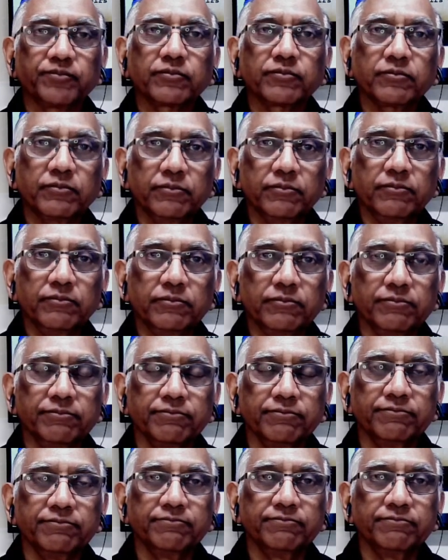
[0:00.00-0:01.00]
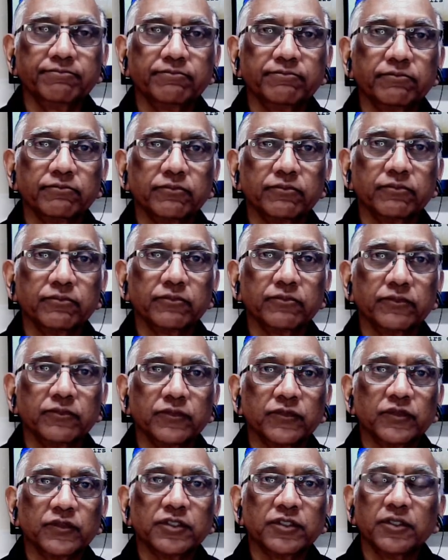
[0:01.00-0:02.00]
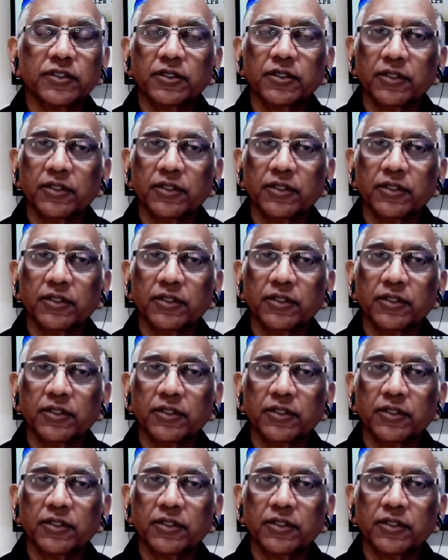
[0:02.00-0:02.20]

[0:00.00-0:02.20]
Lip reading: And is Dreher the wealthy man who almost got away?